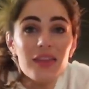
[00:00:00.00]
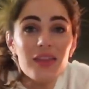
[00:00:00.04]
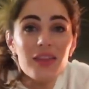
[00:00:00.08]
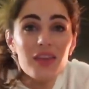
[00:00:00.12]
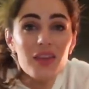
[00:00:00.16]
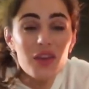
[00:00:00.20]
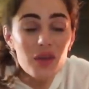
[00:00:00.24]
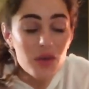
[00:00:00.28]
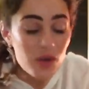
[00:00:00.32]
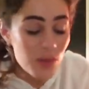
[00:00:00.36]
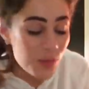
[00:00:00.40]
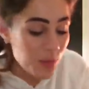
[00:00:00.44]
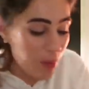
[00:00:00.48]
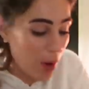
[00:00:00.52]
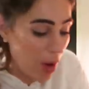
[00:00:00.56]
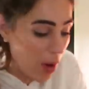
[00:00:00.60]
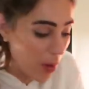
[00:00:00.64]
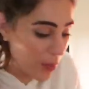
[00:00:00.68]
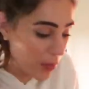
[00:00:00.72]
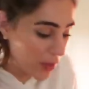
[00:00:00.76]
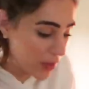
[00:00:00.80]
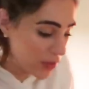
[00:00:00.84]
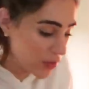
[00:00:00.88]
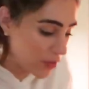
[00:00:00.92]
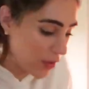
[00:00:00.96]
that you can
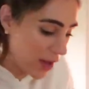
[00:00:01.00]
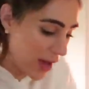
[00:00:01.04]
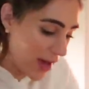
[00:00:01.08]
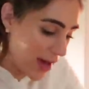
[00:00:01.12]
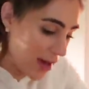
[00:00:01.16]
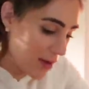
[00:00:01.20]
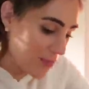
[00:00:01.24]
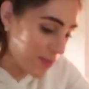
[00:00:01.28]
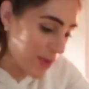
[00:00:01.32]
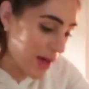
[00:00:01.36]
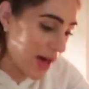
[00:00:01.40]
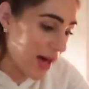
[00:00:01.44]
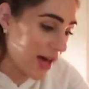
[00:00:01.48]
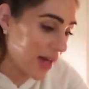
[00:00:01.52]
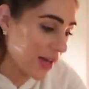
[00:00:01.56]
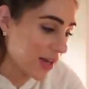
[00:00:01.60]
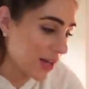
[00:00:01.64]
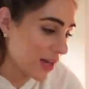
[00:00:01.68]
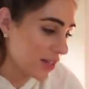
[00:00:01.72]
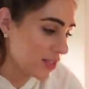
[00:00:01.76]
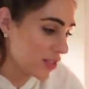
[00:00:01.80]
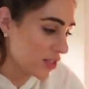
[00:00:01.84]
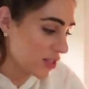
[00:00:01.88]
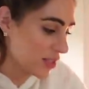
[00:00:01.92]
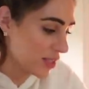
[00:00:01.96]
pop in your handbag,
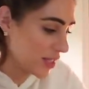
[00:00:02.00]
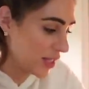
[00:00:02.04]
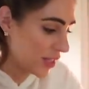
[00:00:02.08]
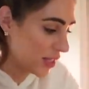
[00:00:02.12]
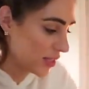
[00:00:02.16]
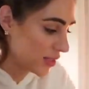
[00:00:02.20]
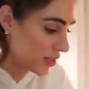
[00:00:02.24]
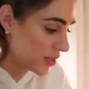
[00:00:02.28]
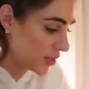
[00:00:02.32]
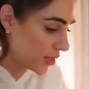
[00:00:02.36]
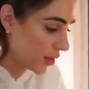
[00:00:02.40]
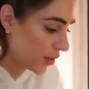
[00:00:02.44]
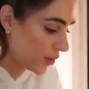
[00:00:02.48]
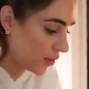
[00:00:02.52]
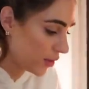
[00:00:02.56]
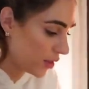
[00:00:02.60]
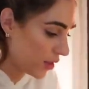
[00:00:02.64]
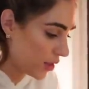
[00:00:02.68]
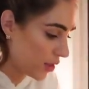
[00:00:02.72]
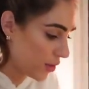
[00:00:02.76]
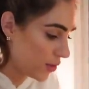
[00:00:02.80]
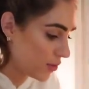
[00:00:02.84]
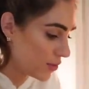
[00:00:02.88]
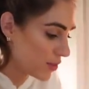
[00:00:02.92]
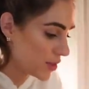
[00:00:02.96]
I just think is so
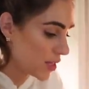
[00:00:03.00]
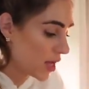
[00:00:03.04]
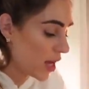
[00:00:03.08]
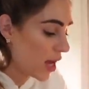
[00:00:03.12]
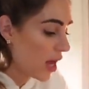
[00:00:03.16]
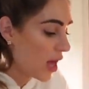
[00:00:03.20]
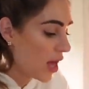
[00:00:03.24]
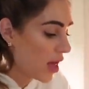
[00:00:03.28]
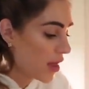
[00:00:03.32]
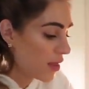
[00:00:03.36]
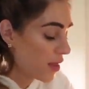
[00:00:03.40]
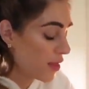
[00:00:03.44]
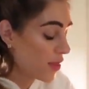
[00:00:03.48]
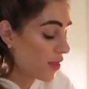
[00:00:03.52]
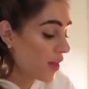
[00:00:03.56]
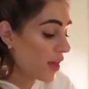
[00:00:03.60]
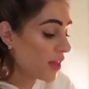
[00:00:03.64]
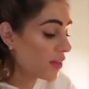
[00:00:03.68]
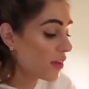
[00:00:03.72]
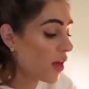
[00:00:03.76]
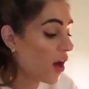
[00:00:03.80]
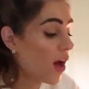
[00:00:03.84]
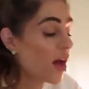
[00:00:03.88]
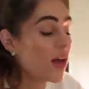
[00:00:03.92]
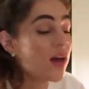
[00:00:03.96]
cute. The
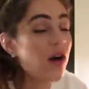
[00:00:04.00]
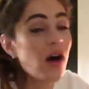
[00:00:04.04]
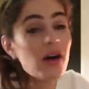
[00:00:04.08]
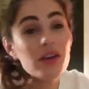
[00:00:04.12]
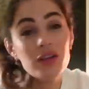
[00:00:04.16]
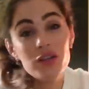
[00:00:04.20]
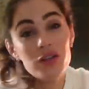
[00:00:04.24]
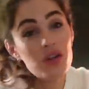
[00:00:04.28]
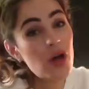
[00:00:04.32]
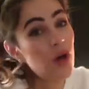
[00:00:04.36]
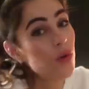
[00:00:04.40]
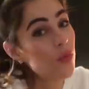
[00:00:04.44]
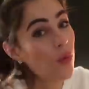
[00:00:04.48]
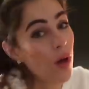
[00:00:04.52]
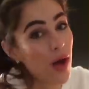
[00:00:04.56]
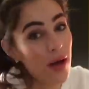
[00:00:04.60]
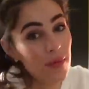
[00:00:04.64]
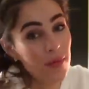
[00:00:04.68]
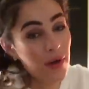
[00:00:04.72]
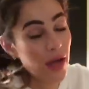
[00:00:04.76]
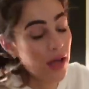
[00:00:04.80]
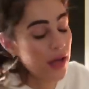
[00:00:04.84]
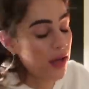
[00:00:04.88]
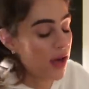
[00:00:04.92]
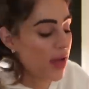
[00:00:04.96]
thing that you know what
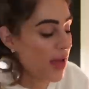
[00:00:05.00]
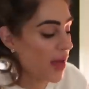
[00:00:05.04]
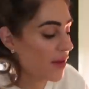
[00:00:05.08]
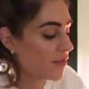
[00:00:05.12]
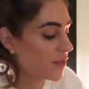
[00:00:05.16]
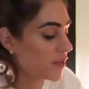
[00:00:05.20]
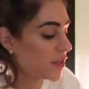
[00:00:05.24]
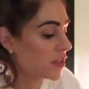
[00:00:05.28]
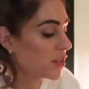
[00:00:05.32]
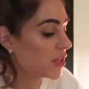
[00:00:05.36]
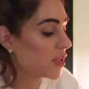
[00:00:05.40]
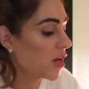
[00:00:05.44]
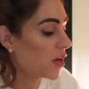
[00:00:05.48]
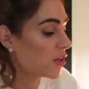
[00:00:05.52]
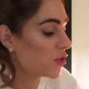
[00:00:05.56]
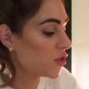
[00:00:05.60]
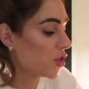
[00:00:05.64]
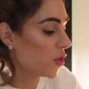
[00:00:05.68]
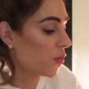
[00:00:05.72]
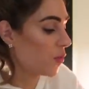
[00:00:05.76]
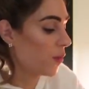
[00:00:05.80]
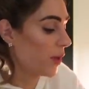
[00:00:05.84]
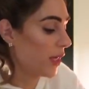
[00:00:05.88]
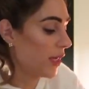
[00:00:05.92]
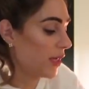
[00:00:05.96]
I'm like, I have such
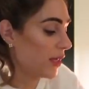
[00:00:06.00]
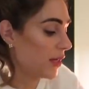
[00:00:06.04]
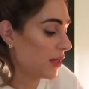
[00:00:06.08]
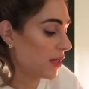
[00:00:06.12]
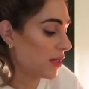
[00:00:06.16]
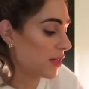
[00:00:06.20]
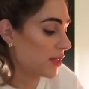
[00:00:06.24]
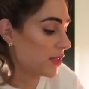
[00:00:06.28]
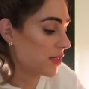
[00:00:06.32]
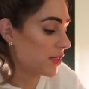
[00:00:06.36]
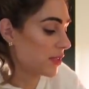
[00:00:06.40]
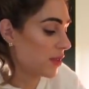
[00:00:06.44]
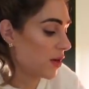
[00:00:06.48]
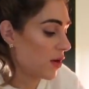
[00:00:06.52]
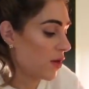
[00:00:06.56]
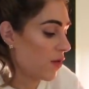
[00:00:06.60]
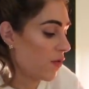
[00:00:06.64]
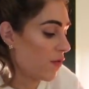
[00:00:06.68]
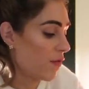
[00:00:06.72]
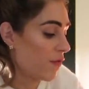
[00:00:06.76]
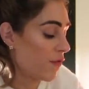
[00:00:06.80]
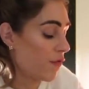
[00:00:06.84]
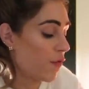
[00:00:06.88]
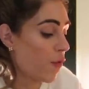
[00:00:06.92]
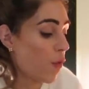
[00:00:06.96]
a weakness
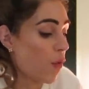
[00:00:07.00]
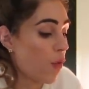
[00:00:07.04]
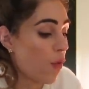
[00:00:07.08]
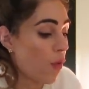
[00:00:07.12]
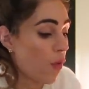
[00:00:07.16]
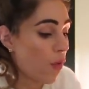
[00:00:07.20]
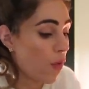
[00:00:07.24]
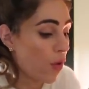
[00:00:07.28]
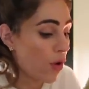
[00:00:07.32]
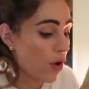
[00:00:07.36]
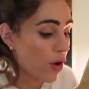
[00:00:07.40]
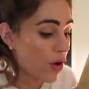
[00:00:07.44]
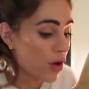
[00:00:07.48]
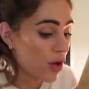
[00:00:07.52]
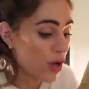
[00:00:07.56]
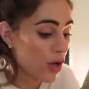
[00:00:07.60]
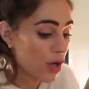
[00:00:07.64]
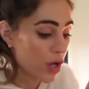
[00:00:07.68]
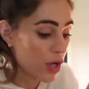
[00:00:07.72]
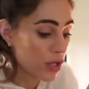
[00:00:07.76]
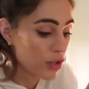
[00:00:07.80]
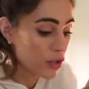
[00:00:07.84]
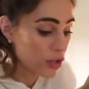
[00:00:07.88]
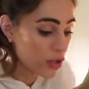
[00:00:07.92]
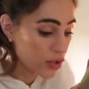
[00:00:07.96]
for
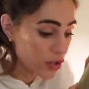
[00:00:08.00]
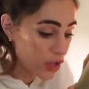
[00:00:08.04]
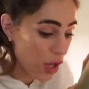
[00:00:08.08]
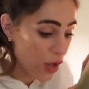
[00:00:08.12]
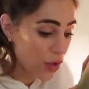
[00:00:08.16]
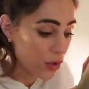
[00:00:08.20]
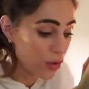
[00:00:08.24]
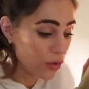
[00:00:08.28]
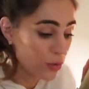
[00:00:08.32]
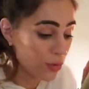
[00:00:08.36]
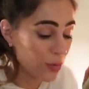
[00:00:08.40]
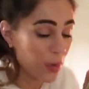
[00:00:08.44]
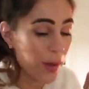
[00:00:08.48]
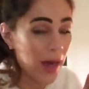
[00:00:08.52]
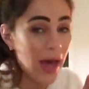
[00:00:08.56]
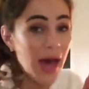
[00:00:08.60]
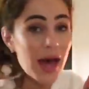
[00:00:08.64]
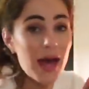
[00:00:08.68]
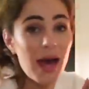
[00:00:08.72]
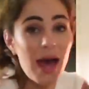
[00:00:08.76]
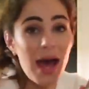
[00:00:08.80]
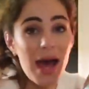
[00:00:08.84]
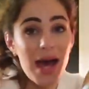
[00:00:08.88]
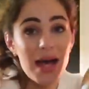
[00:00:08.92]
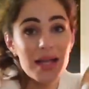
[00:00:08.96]
soap
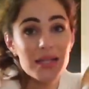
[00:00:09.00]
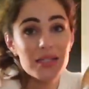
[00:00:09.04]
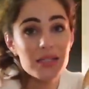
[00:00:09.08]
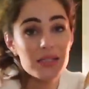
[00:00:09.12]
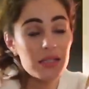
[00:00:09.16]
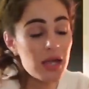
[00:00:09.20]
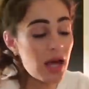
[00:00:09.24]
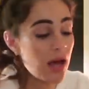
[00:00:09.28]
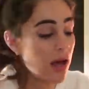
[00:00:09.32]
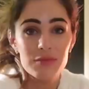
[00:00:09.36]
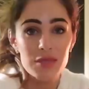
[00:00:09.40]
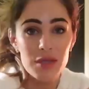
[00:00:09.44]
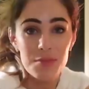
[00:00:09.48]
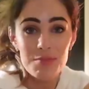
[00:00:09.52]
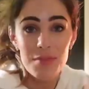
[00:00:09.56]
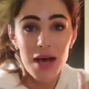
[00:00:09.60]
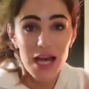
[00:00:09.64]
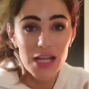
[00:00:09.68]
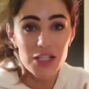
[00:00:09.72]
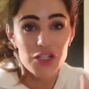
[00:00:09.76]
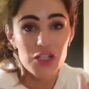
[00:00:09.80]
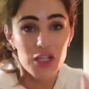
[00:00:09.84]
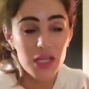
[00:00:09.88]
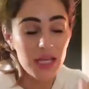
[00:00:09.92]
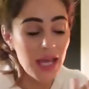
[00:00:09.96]
and the
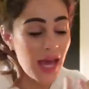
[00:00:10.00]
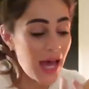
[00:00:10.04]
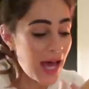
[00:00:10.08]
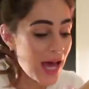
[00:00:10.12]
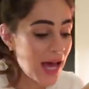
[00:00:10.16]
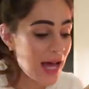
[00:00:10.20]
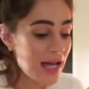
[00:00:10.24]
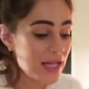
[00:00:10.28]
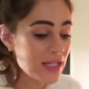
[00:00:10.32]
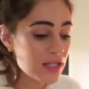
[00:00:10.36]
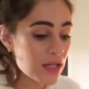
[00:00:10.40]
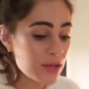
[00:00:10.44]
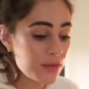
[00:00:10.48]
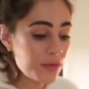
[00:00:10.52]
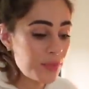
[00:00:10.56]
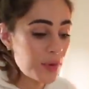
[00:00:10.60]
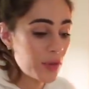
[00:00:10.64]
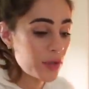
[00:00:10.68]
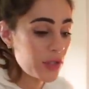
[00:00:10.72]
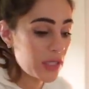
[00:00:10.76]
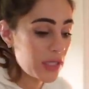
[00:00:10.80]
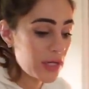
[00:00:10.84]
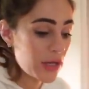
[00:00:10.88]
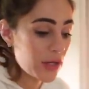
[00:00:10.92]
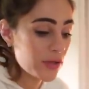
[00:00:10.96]
matching hand and
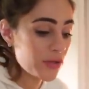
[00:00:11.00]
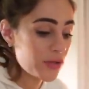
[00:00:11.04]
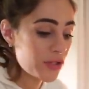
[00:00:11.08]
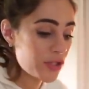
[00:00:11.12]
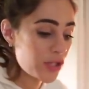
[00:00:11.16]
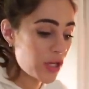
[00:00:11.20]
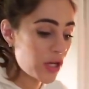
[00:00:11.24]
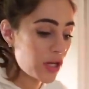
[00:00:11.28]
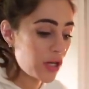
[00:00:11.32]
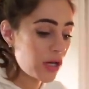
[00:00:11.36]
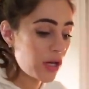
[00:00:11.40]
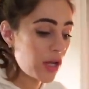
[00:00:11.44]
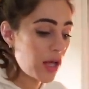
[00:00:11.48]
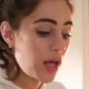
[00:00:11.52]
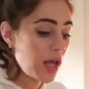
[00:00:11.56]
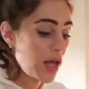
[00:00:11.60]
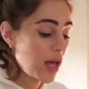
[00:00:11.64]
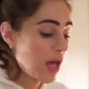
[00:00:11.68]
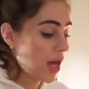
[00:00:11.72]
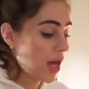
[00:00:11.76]
body lotion.